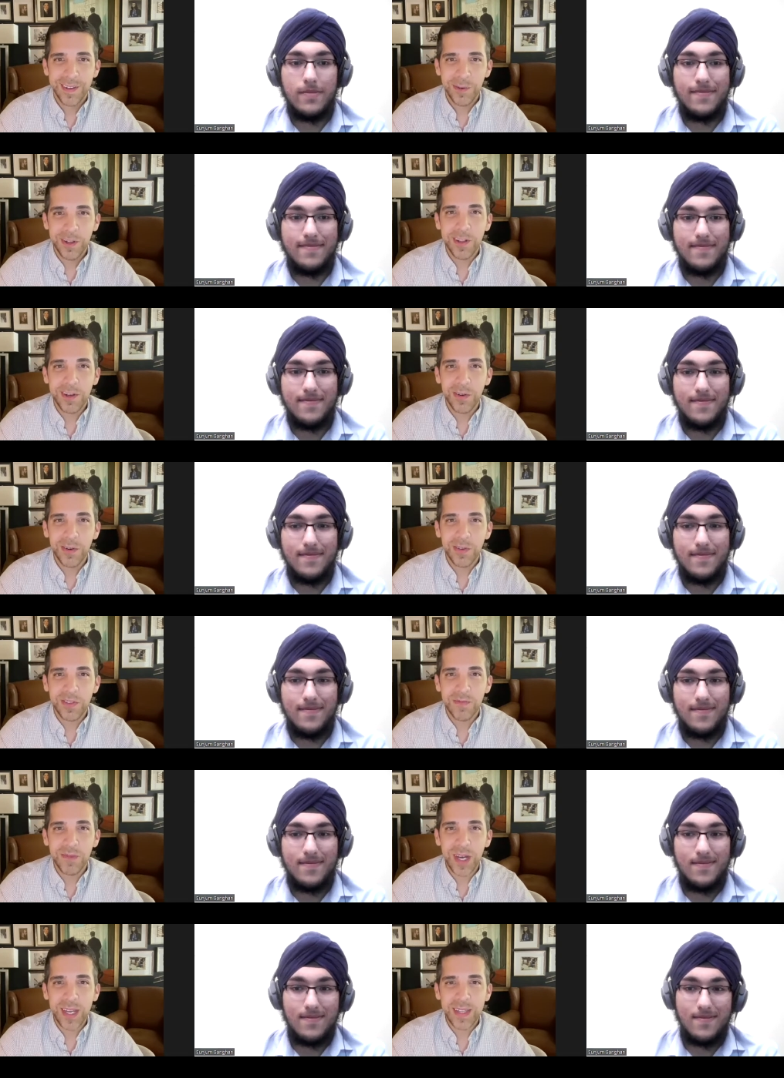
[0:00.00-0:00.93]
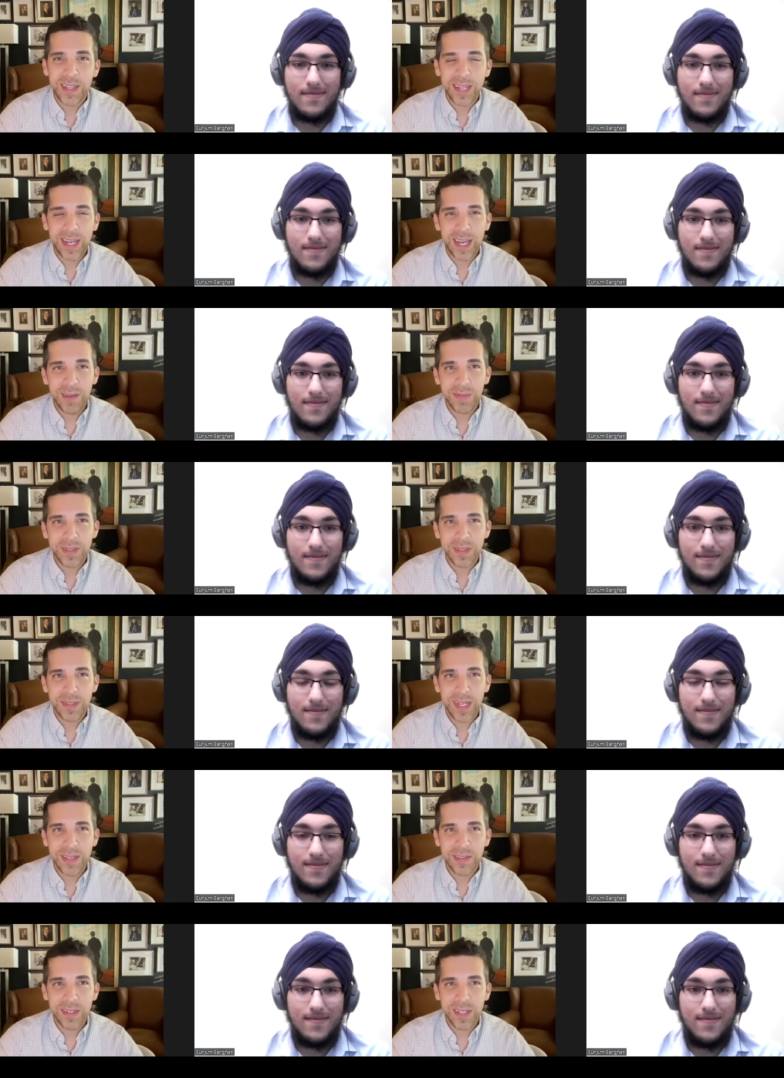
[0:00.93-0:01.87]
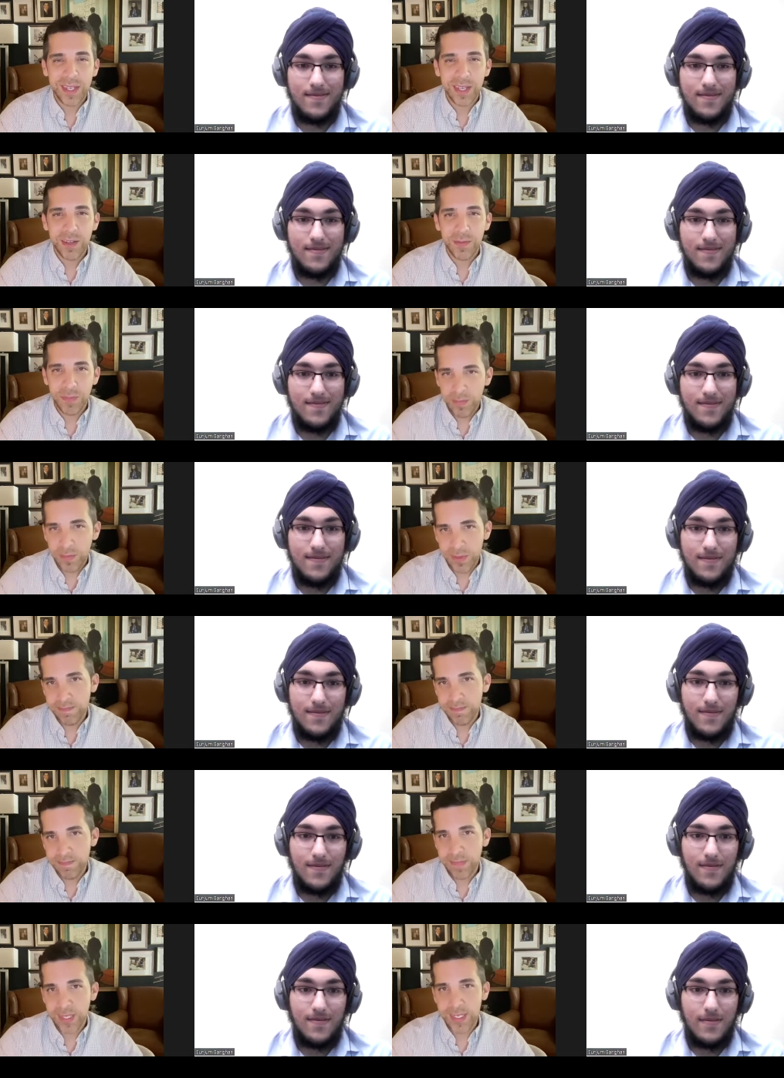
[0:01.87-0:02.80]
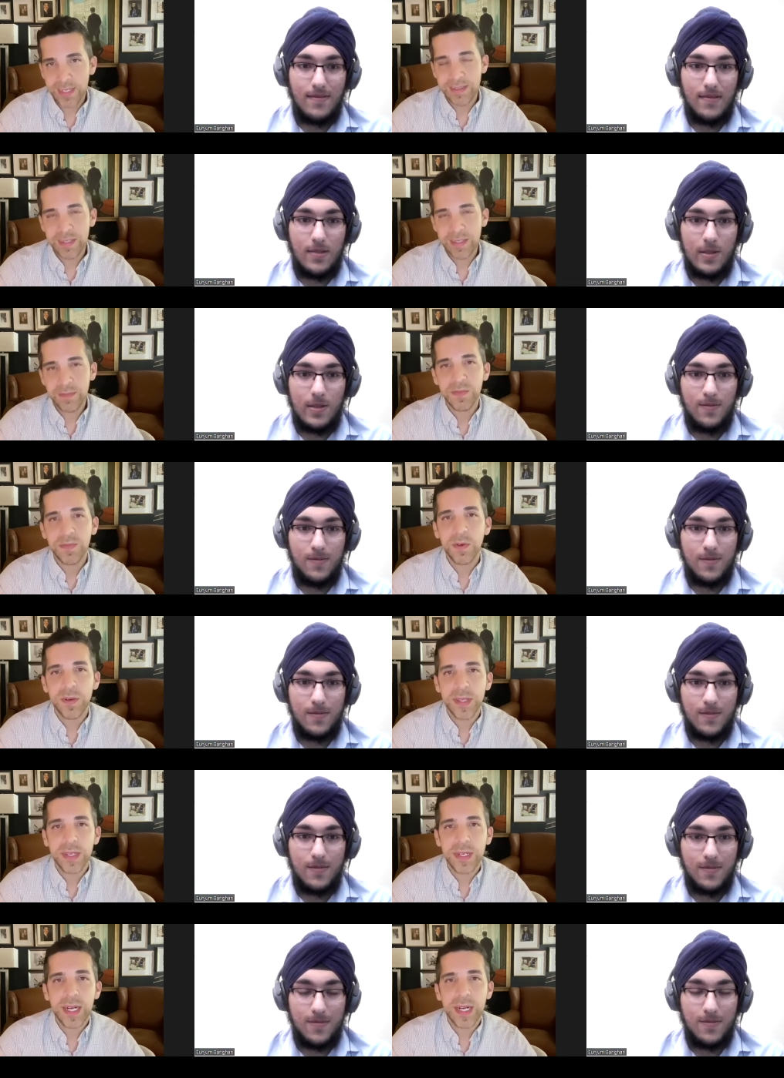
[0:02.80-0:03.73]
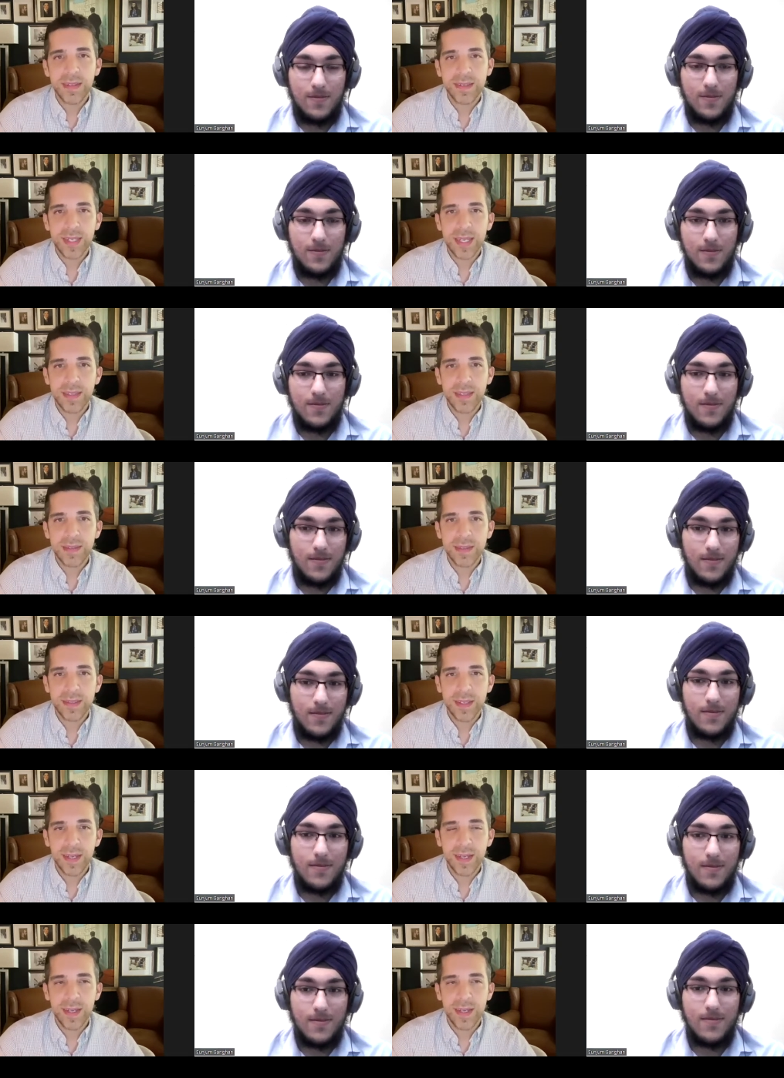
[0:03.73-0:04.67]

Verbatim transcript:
Speaker 1: one of the goals of my lab is to actually help people, like I said before, in the United States,